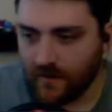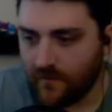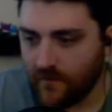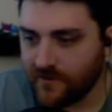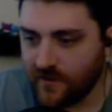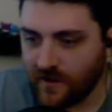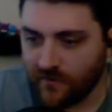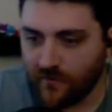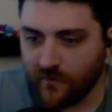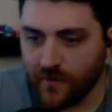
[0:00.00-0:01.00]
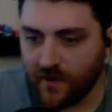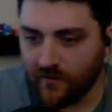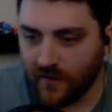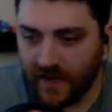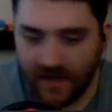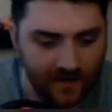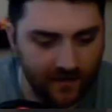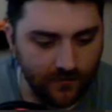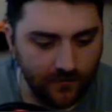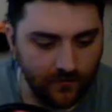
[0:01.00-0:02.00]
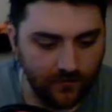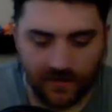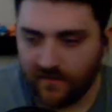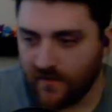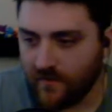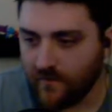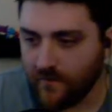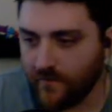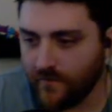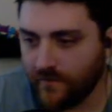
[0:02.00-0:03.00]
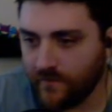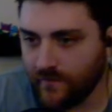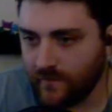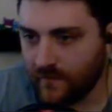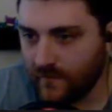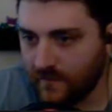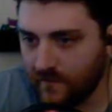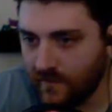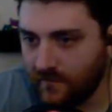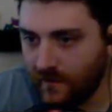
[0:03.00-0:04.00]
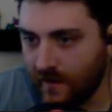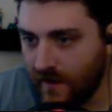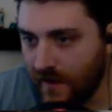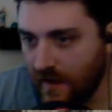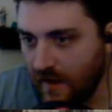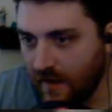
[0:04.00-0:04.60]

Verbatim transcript: I'm gonna try to throw my grenade at him when I see him. Just yeah. FYI.